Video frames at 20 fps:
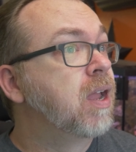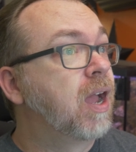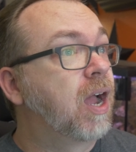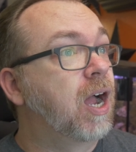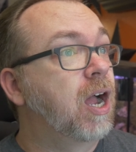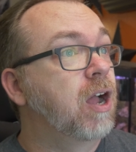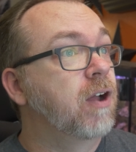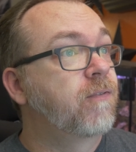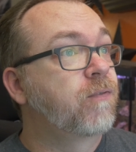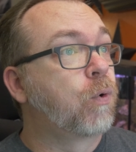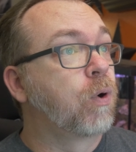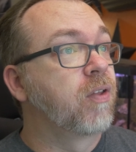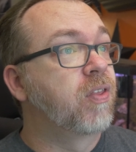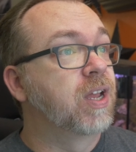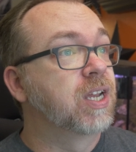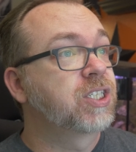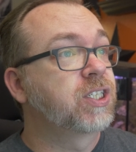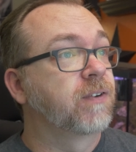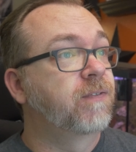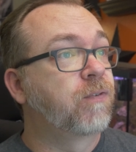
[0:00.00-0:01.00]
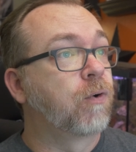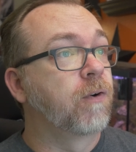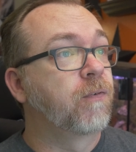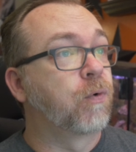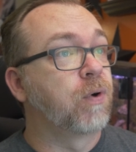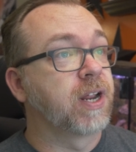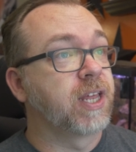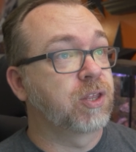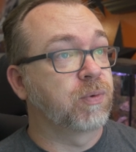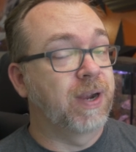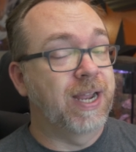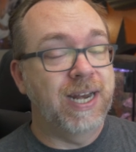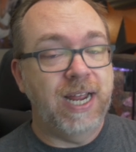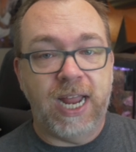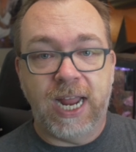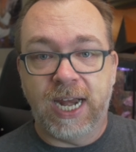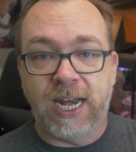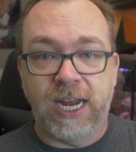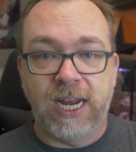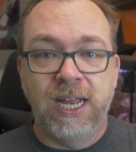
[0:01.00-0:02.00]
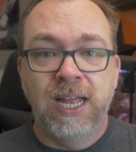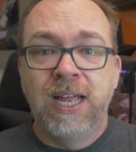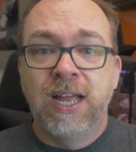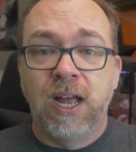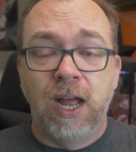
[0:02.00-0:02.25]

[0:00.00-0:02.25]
uh, for this to 443 and 80.